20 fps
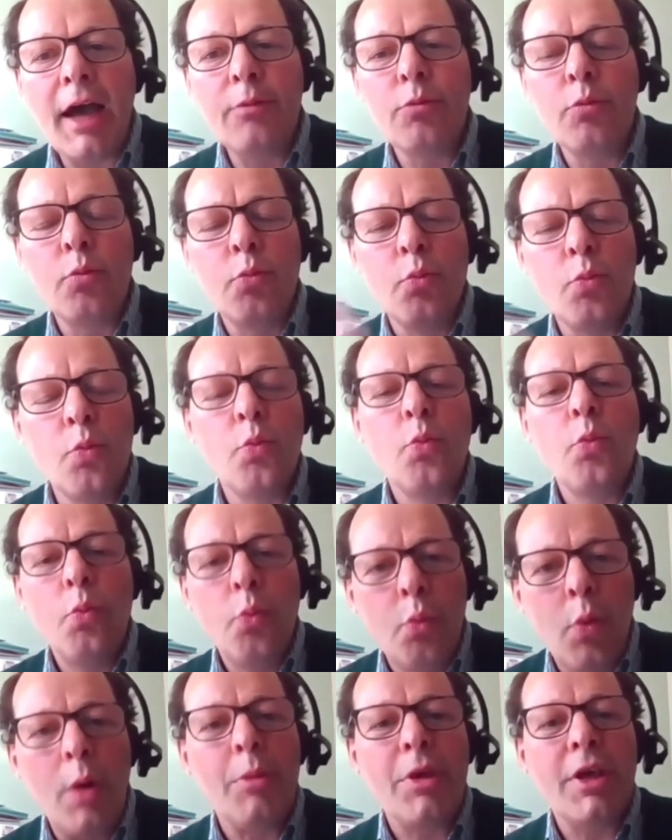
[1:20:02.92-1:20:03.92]
And
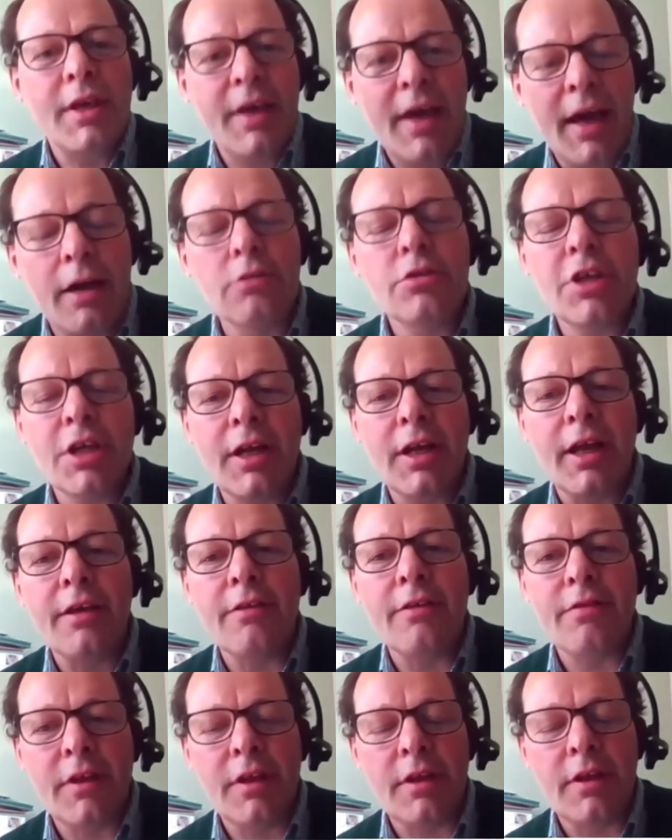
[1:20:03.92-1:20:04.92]
when we
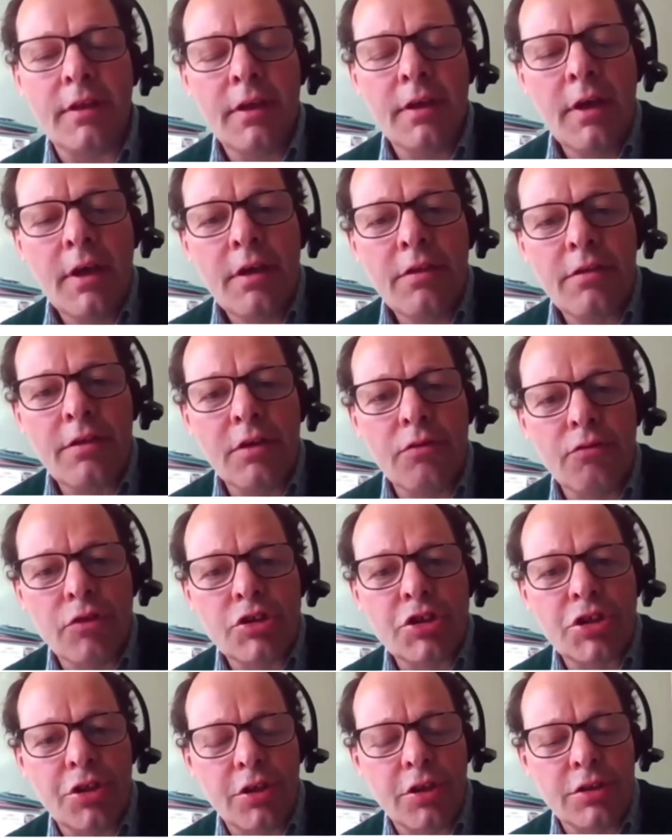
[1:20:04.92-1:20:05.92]
calculate the
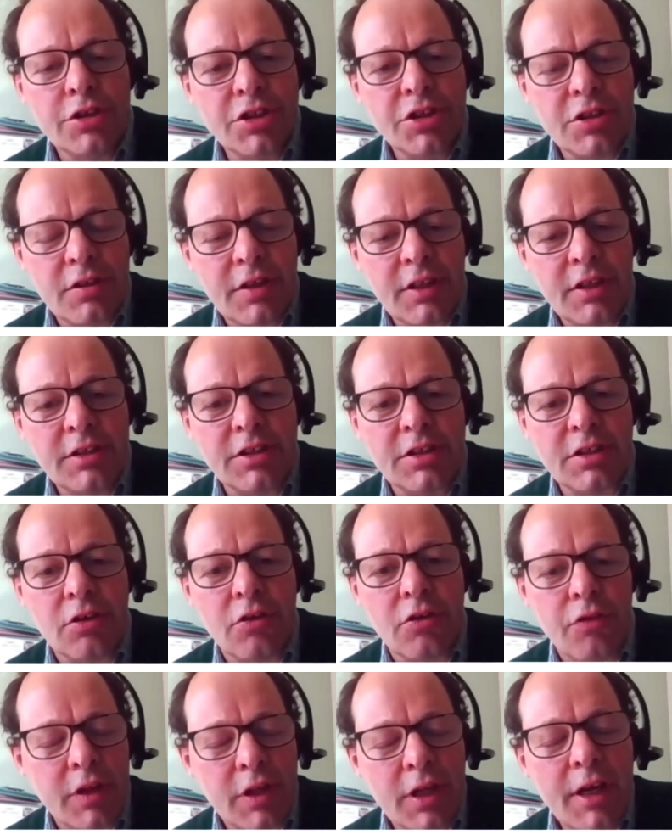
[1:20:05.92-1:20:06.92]
returns to these,
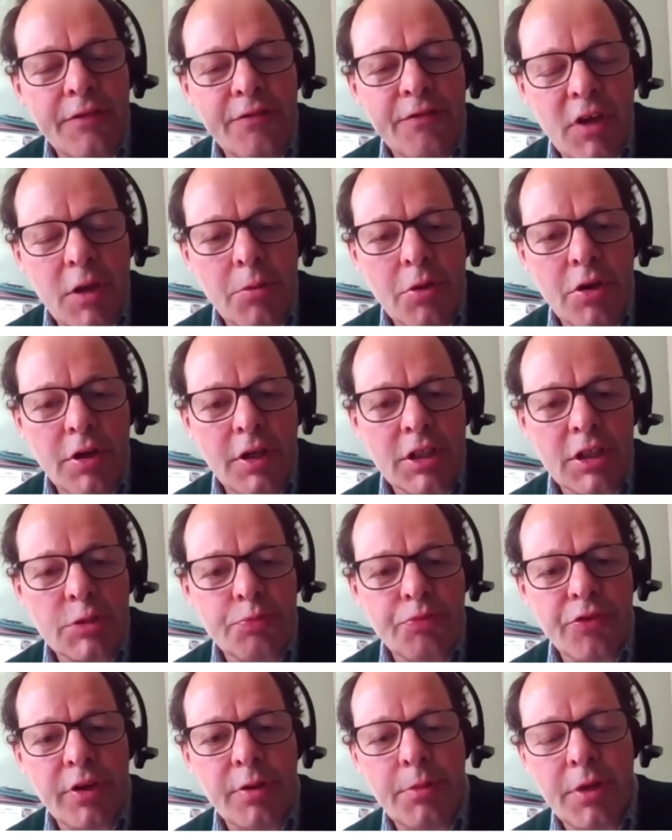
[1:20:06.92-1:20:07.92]
the lifetime
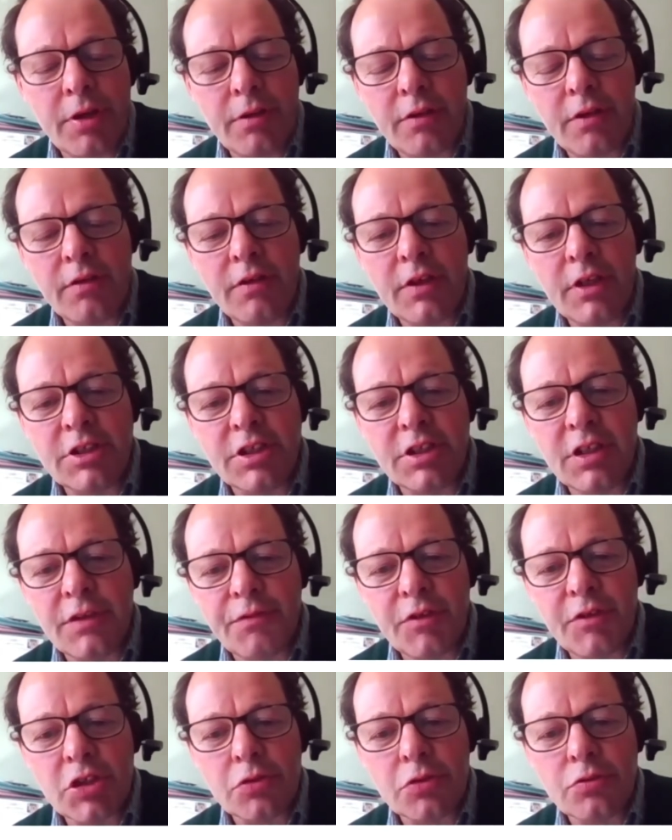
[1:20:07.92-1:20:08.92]
earnings premium that these
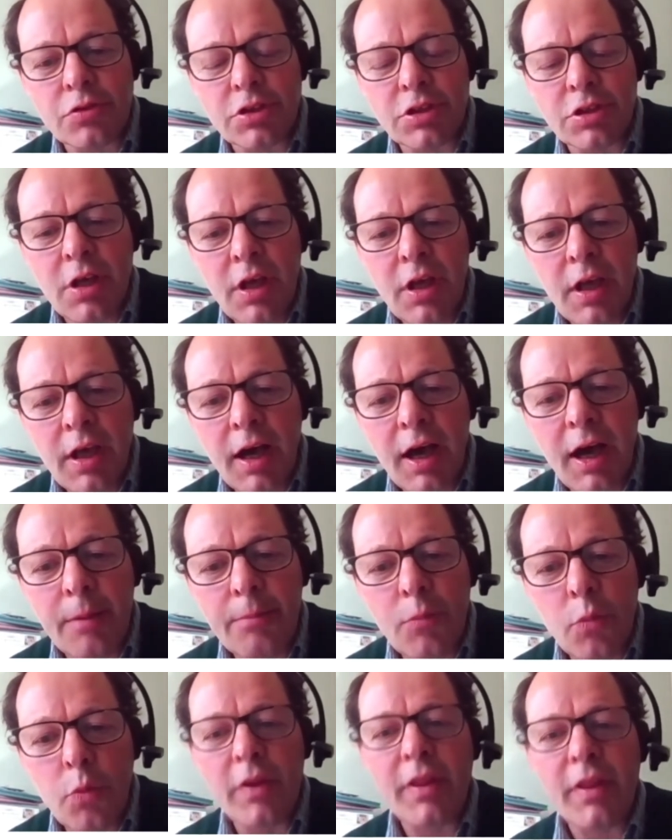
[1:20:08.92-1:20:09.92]
individuals,
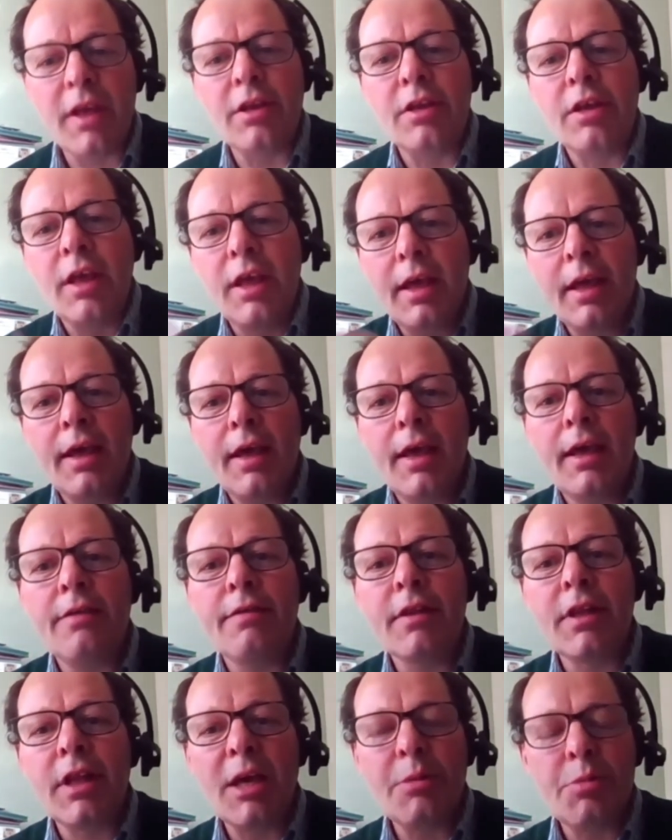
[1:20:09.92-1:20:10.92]
when they
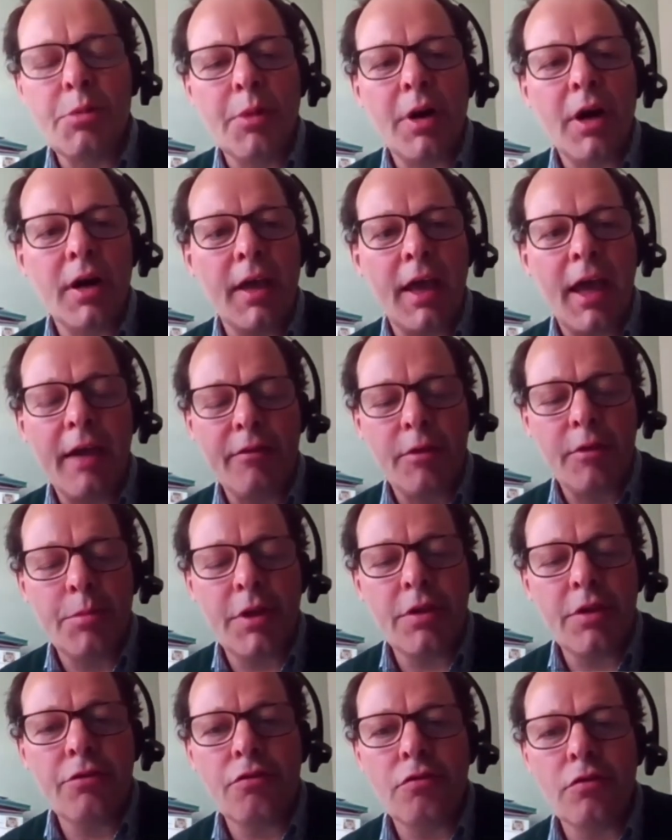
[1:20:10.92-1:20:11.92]
hit the labor market,
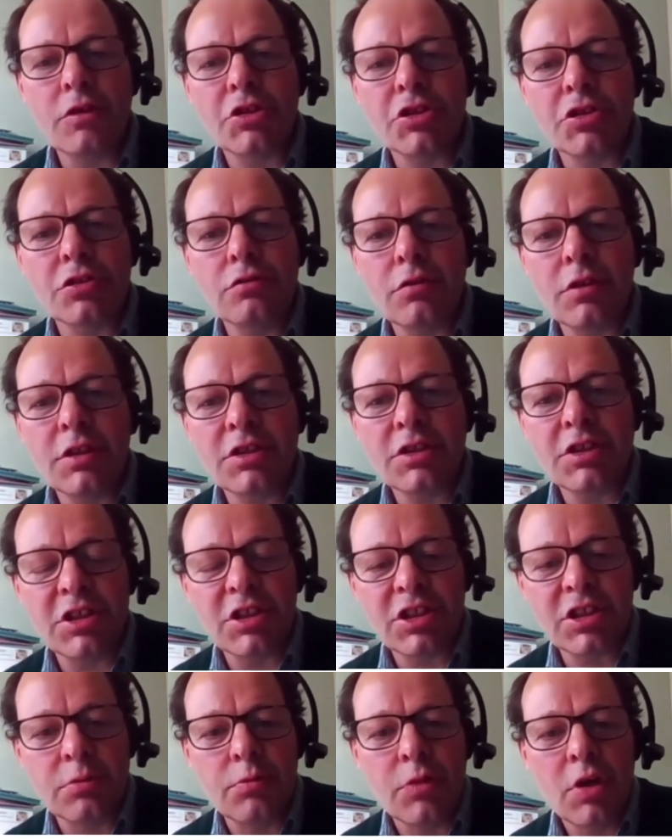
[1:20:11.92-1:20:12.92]
having been through the schooling
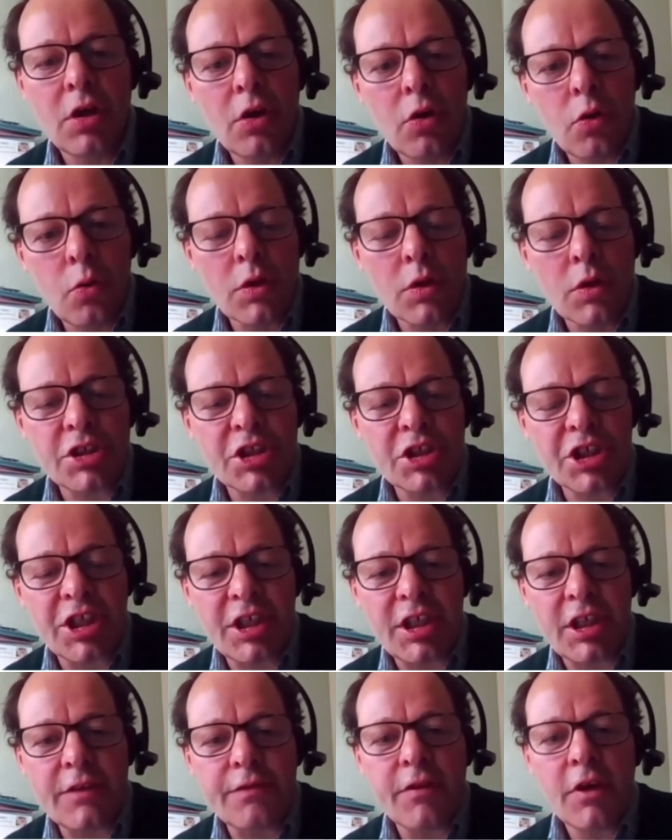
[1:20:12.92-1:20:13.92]
system, will
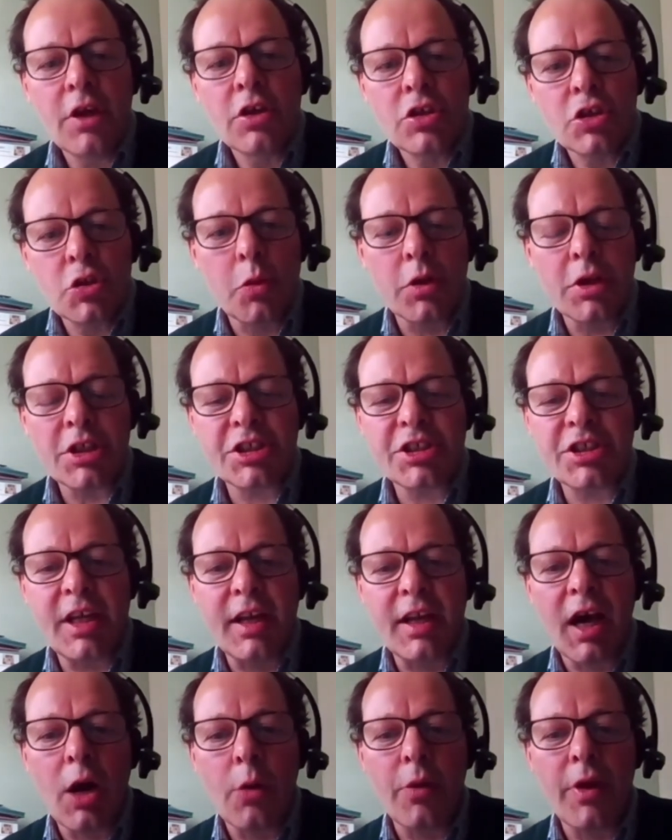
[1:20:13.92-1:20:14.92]
achieve, to what
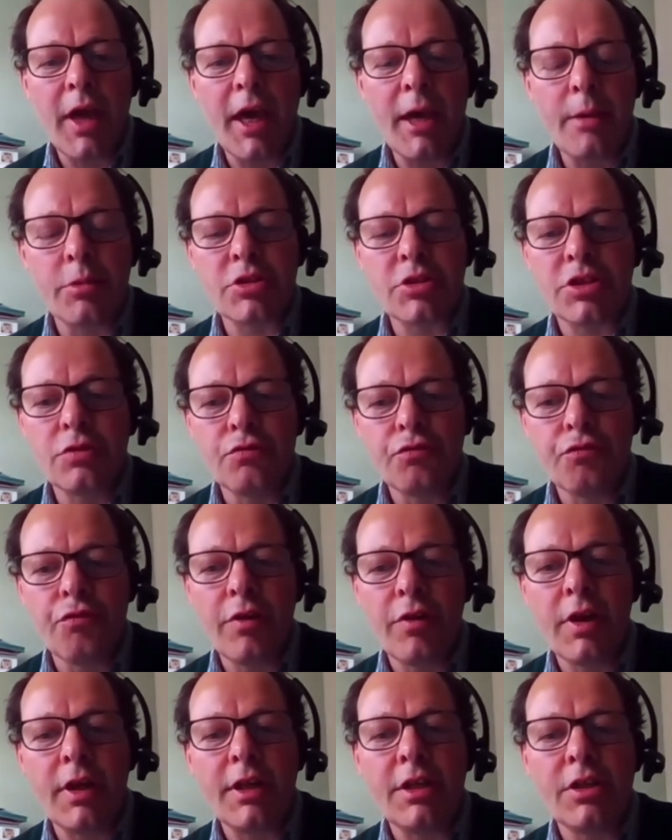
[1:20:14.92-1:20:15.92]
extent are we able to
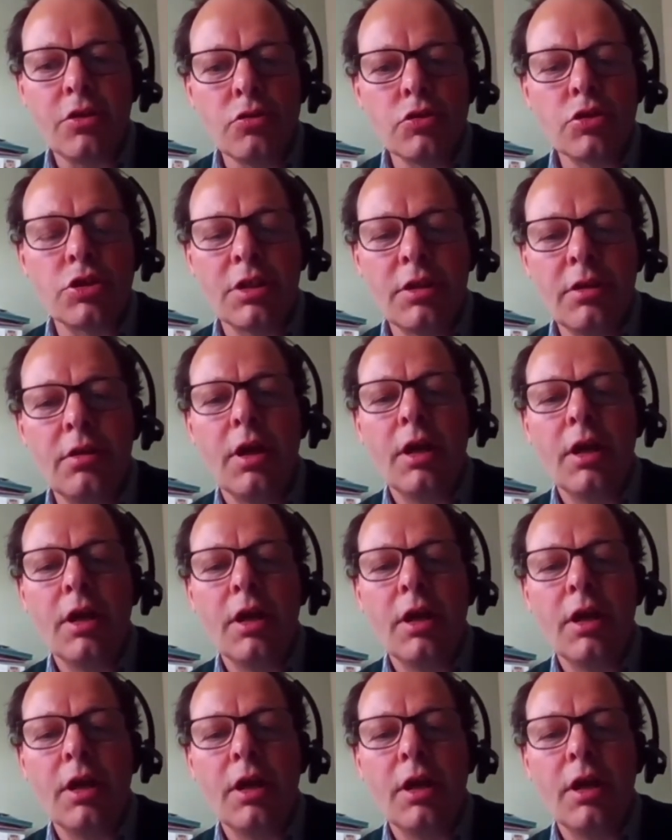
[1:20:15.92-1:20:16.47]
really